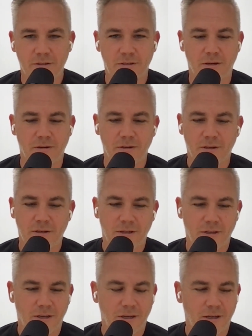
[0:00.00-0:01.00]
So
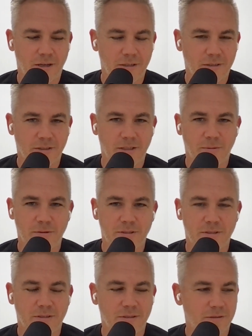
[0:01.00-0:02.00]
there
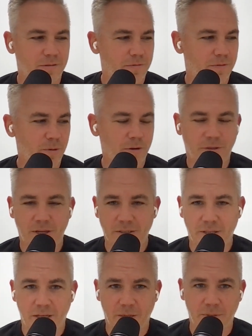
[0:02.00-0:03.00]
was fewer
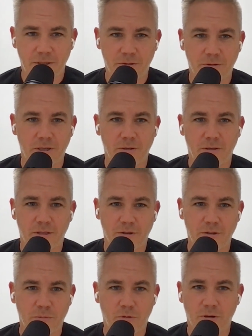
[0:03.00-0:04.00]
things that I could be doing that
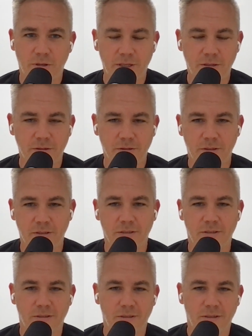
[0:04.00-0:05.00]
was more illegal than